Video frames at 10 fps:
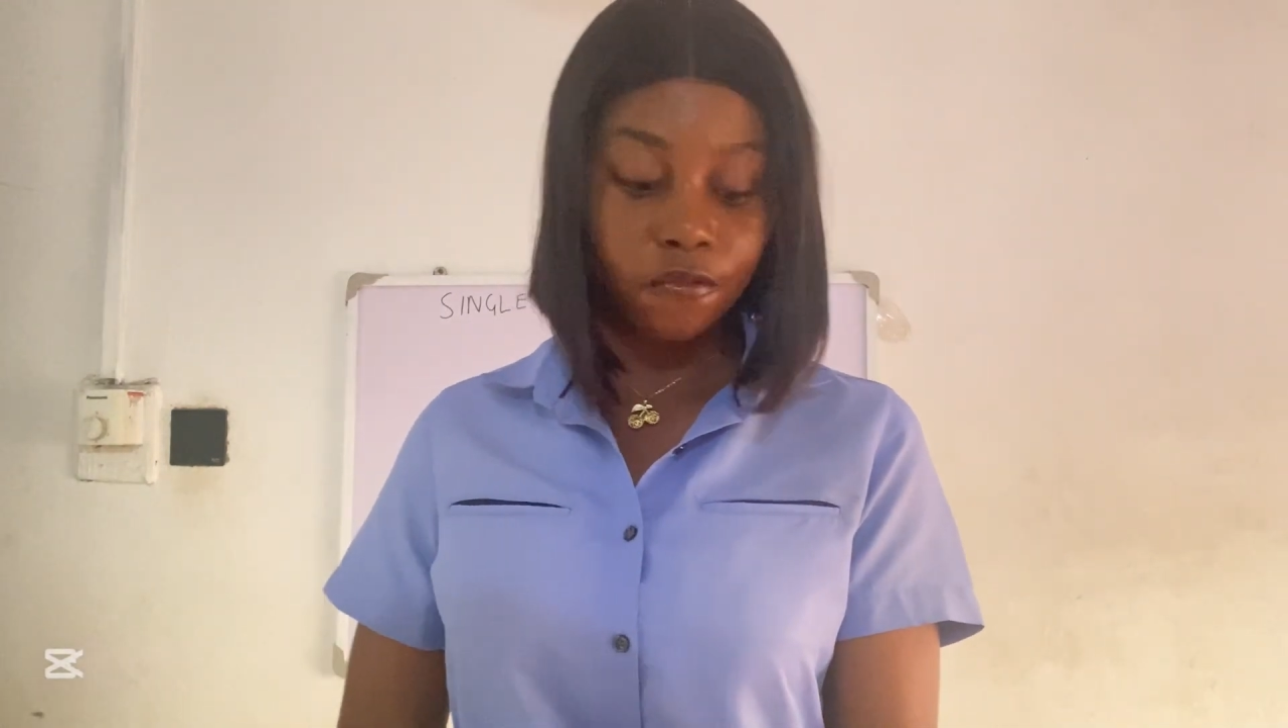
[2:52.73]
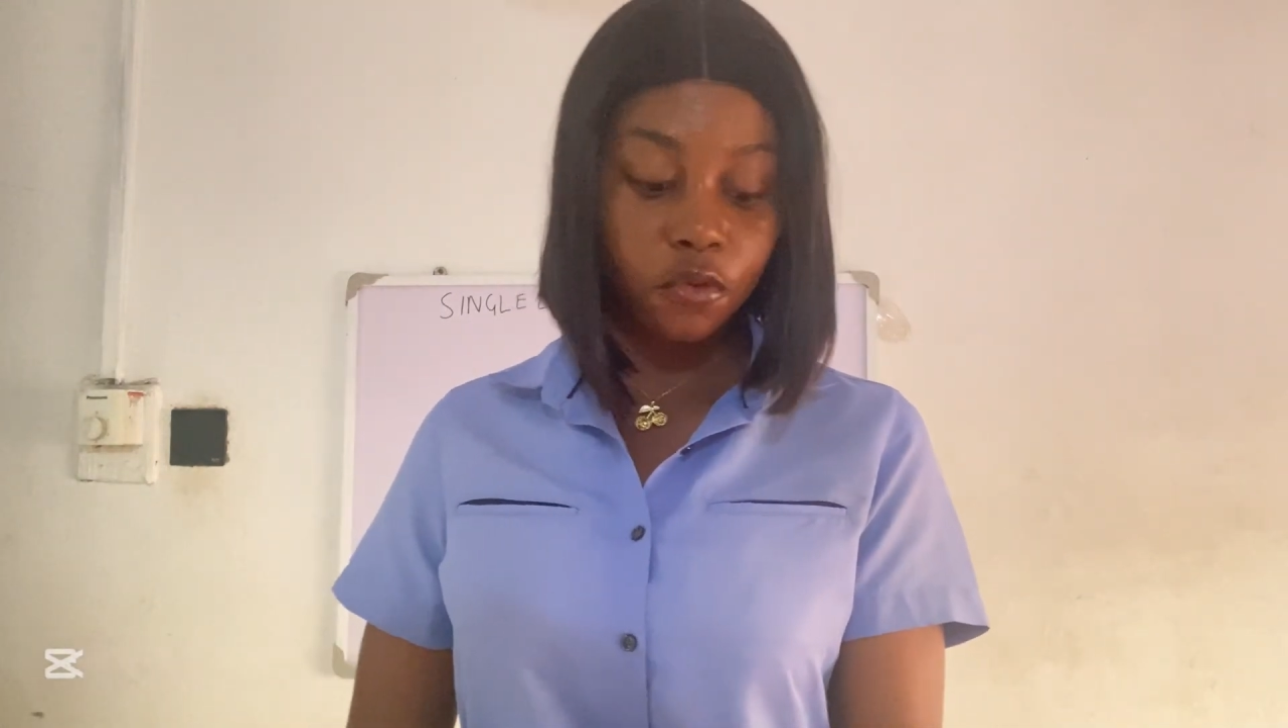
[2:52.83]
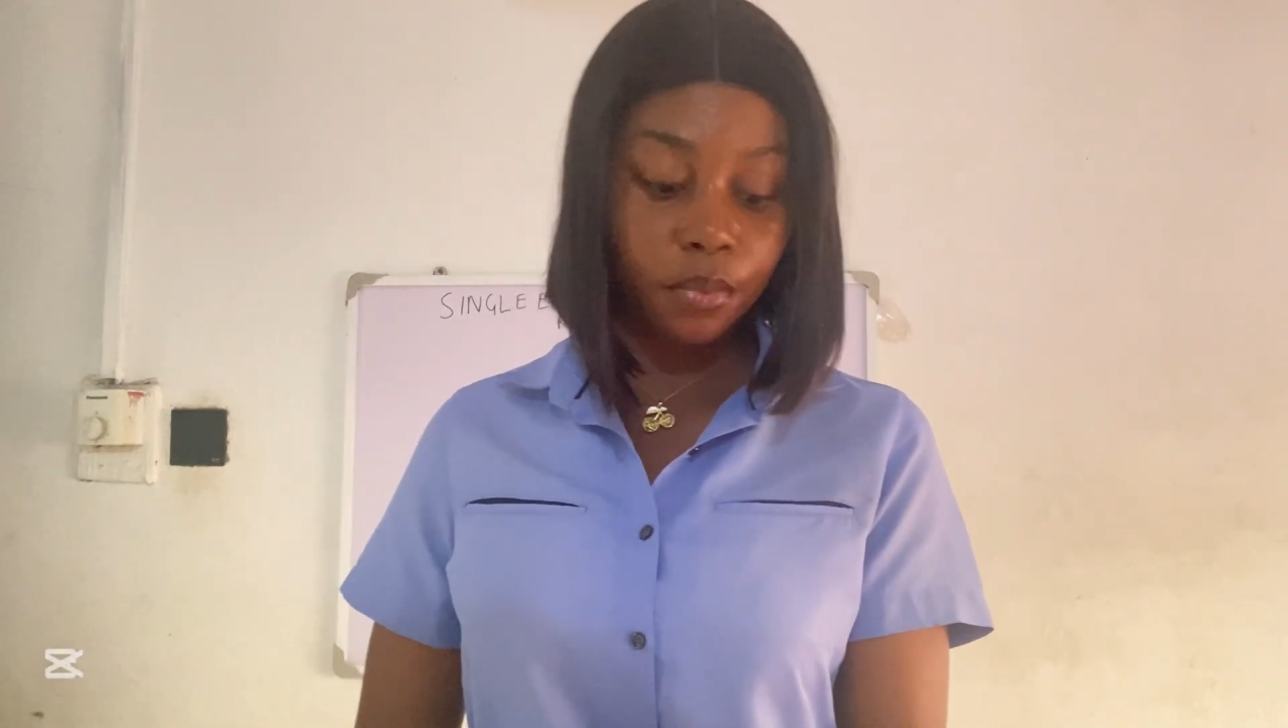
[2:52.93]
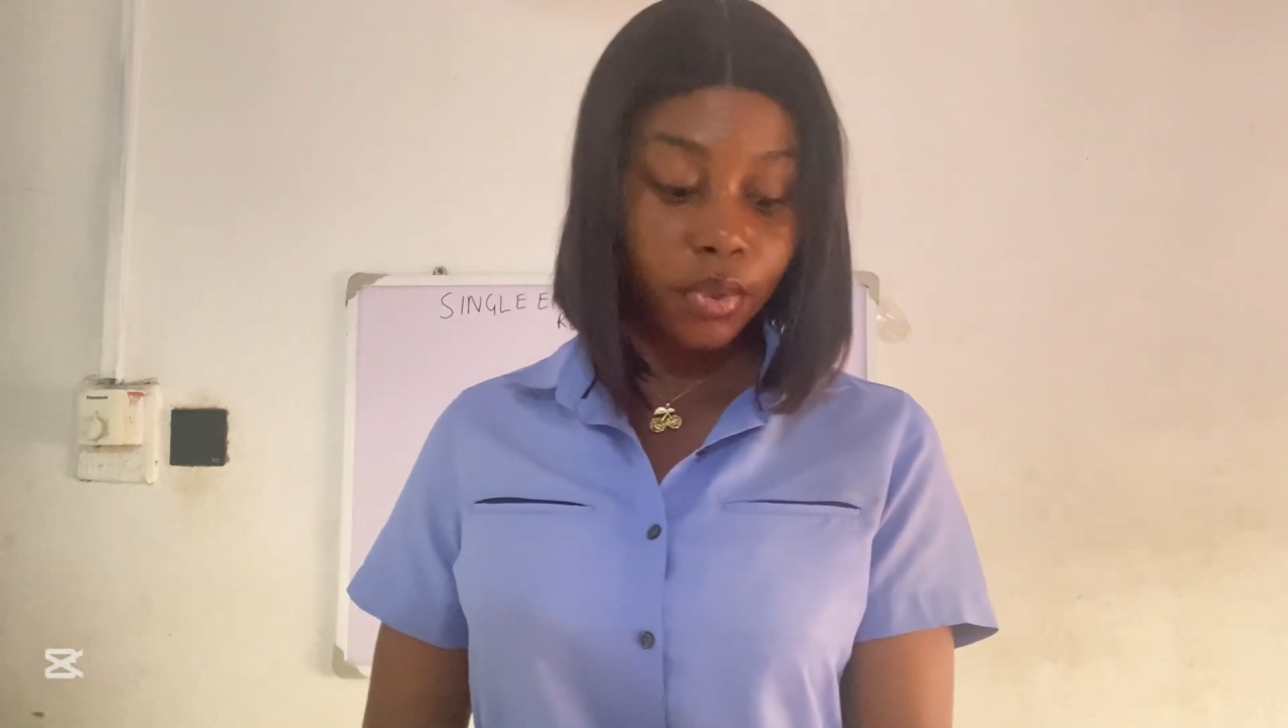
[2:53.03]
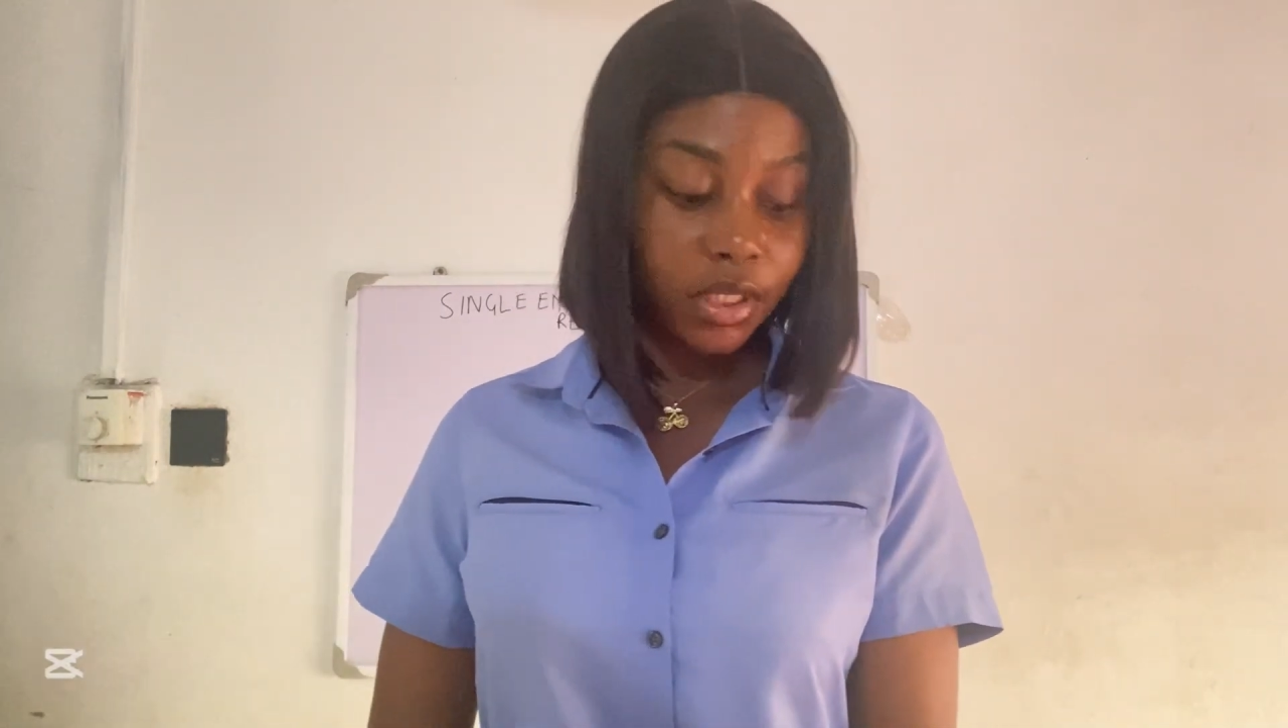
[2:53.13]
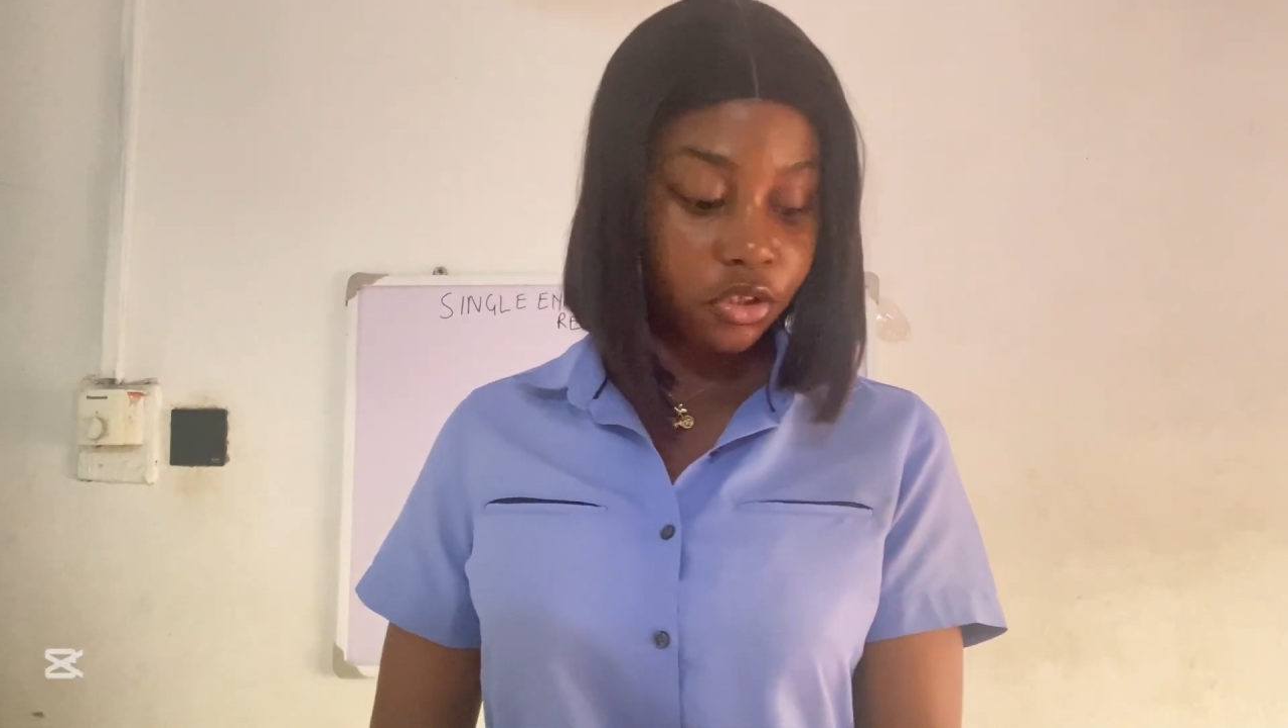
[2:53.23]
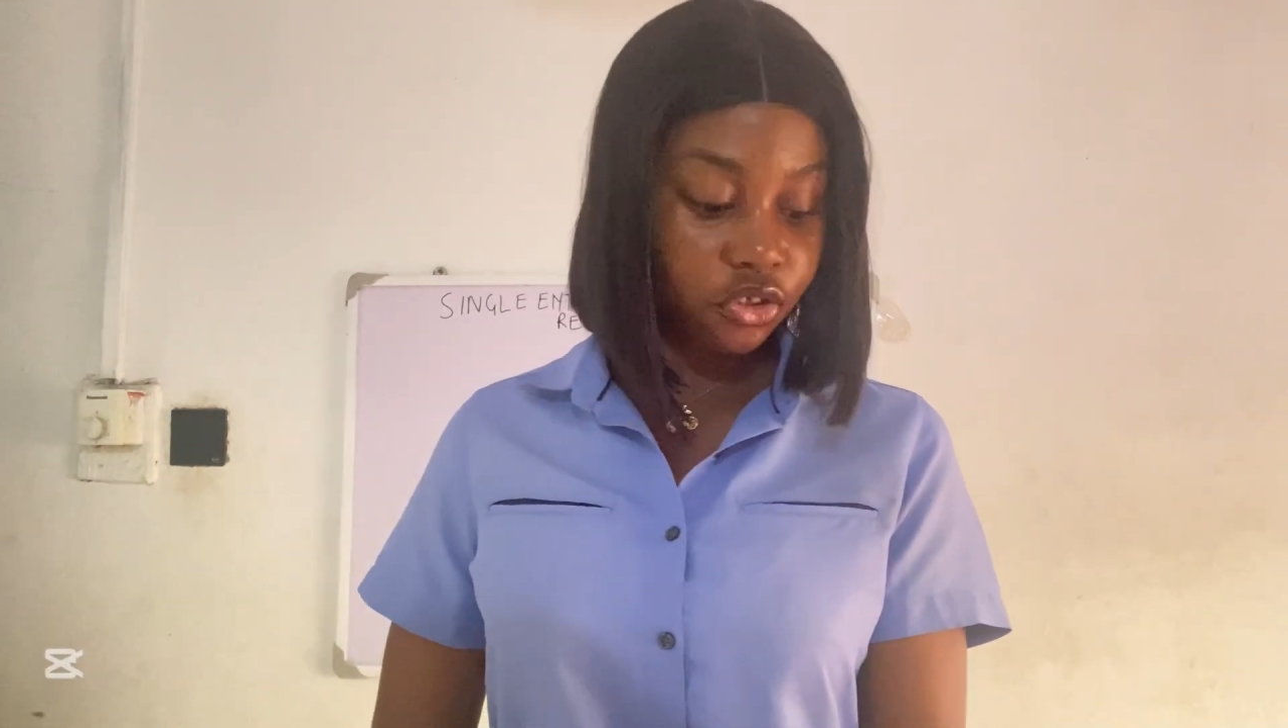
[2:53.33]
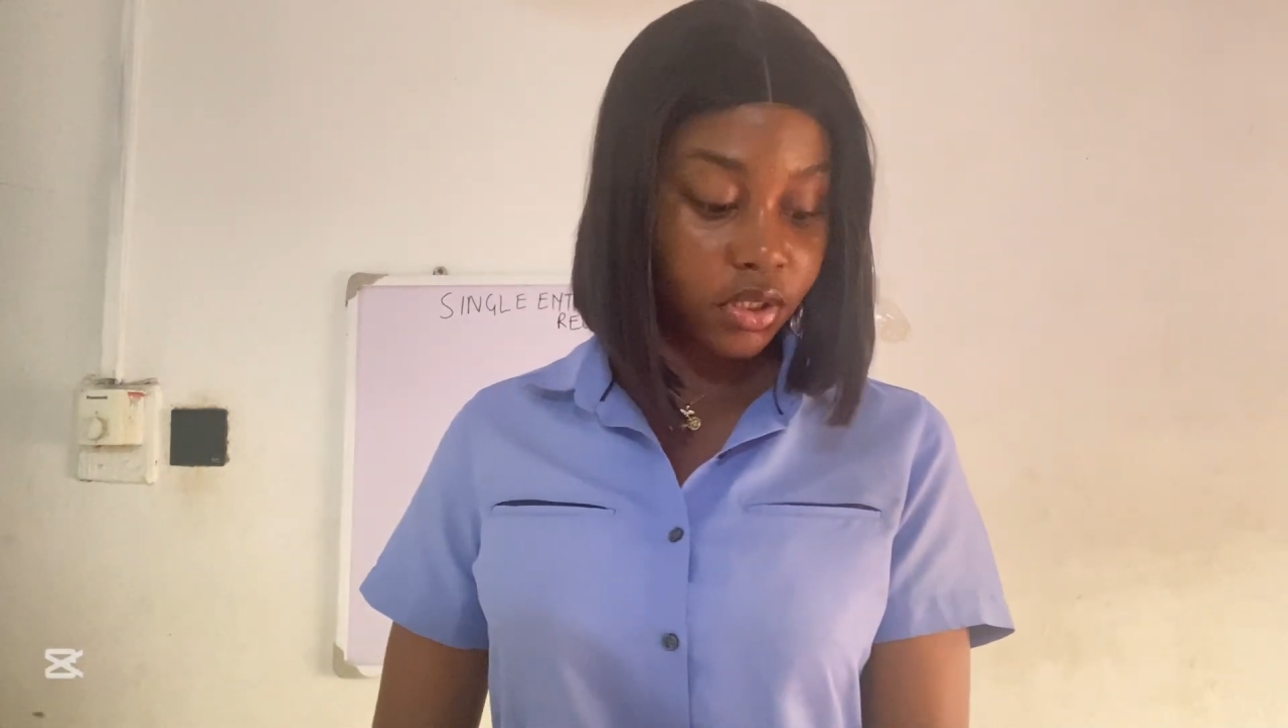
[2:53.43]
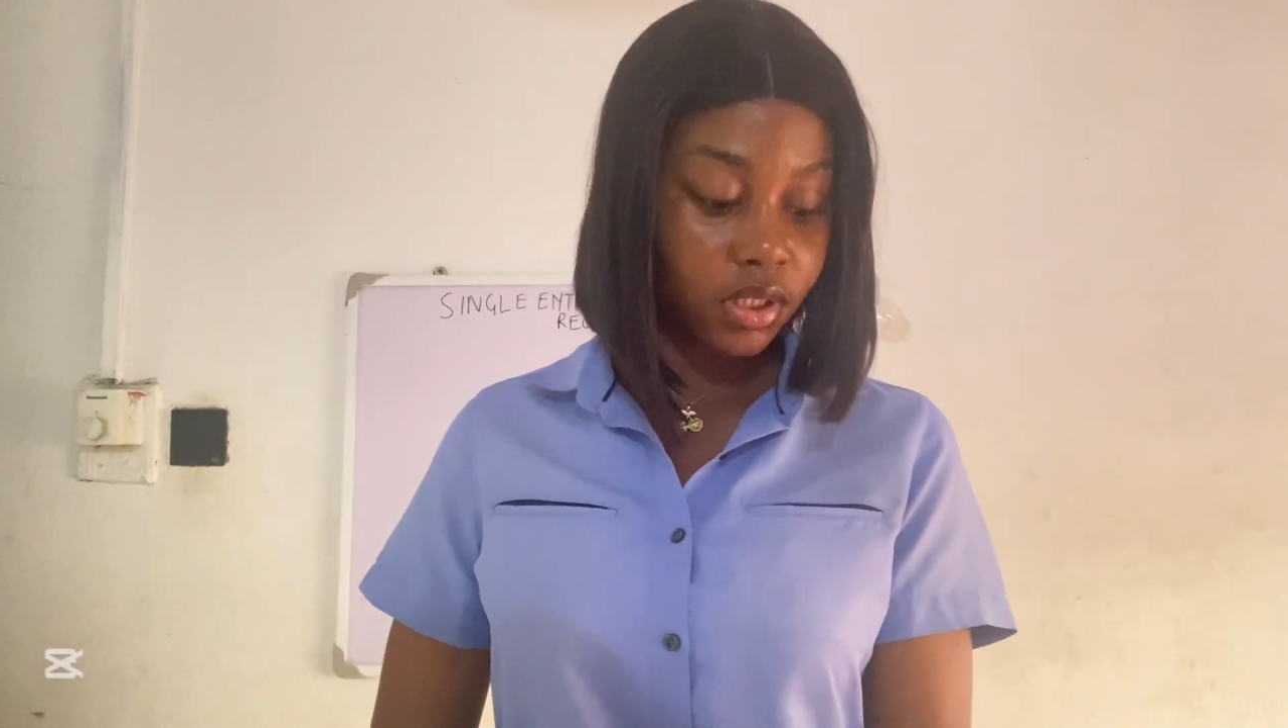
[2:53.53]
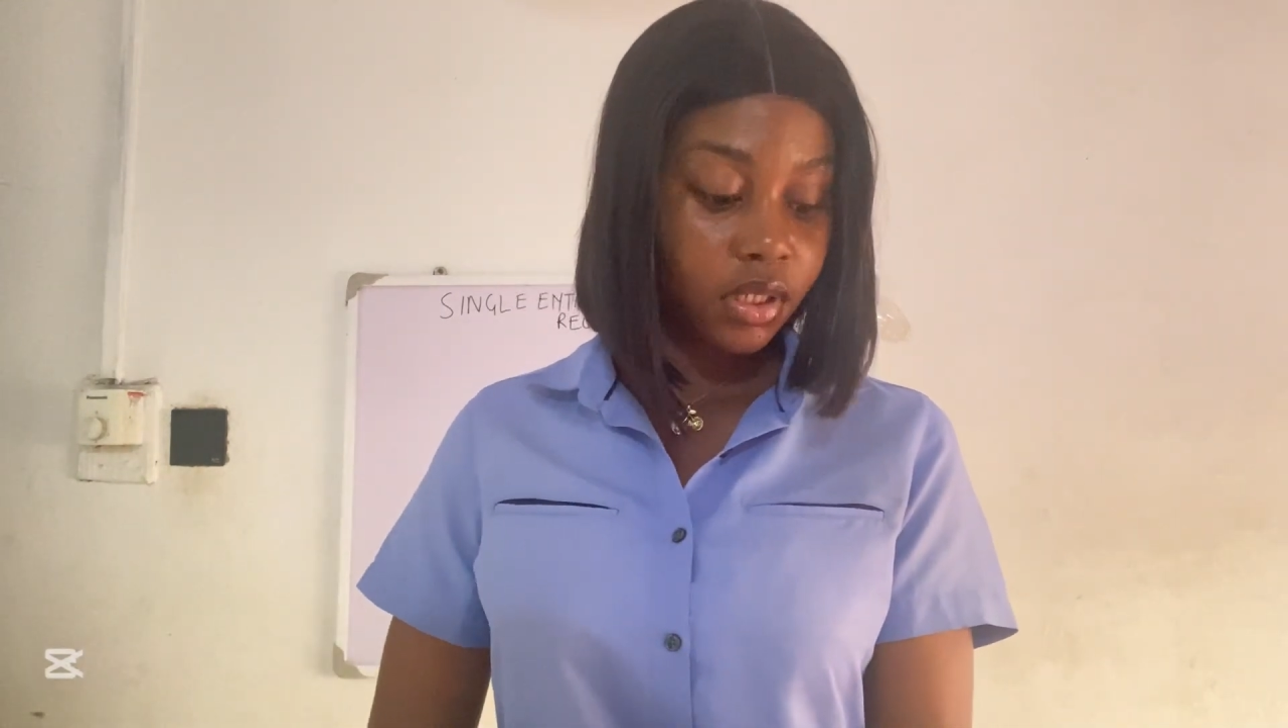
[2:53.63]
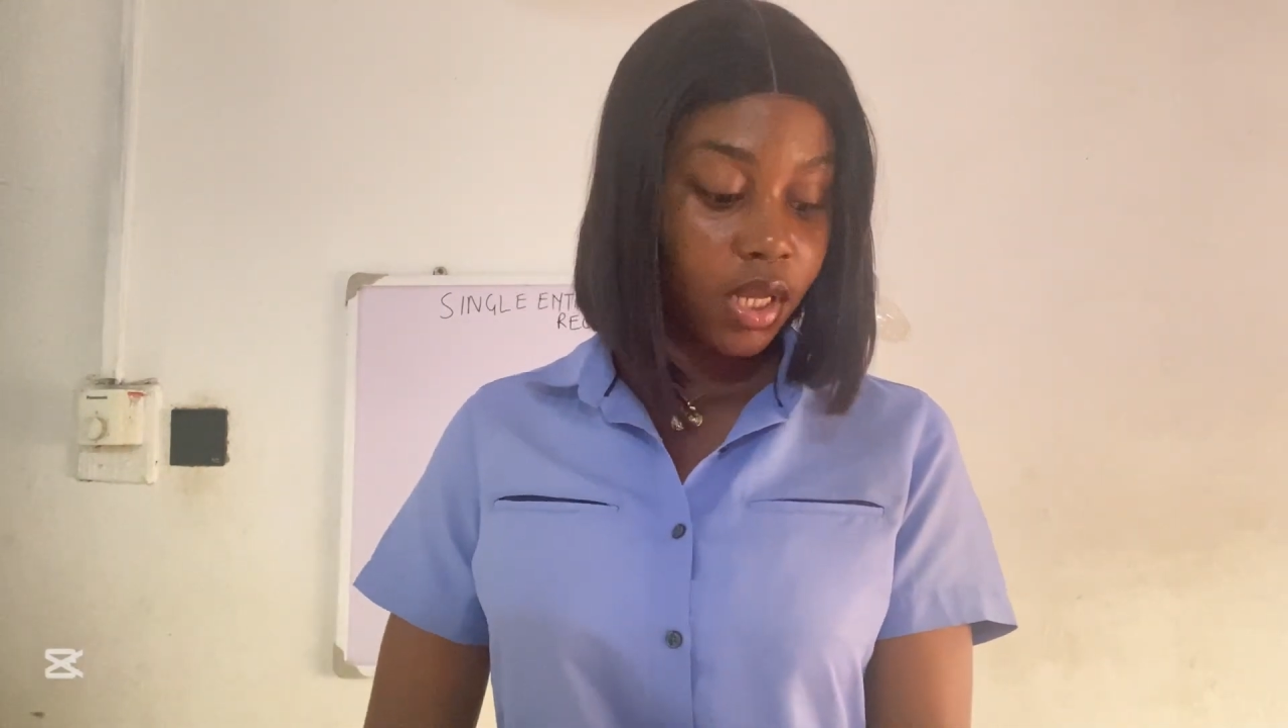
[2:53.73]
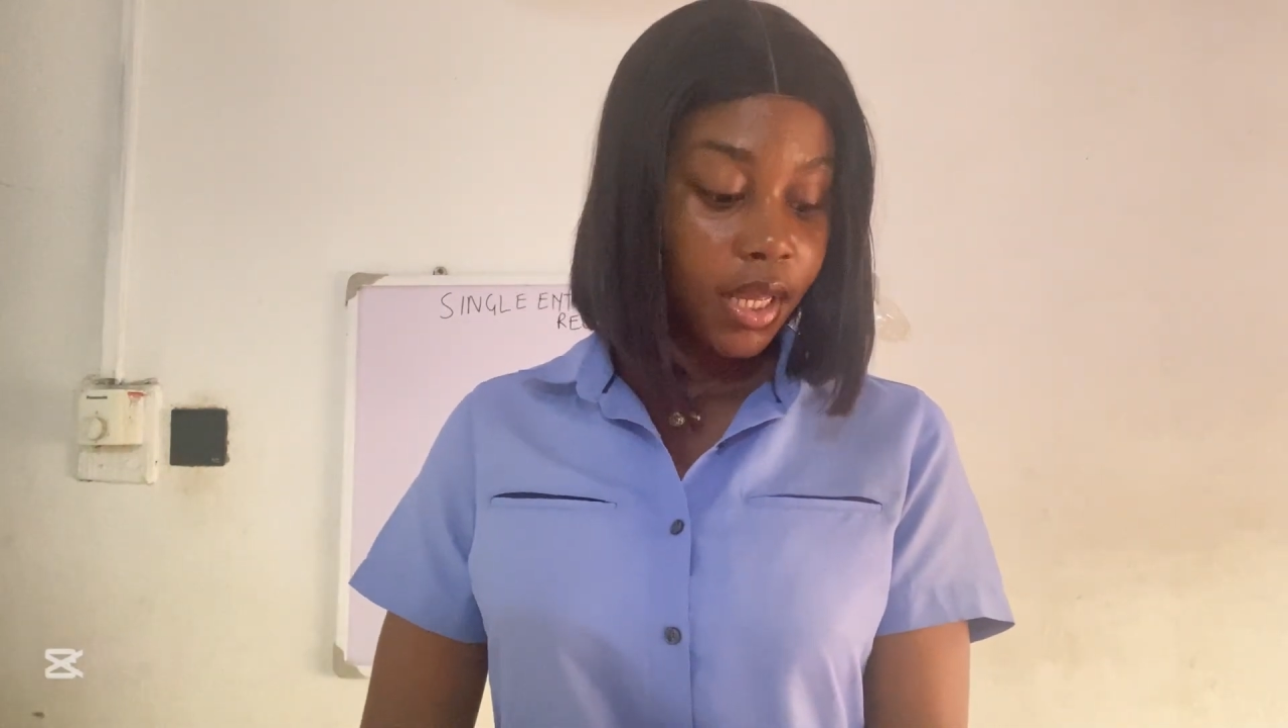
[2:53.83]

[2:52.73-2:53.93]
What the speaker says: double entry.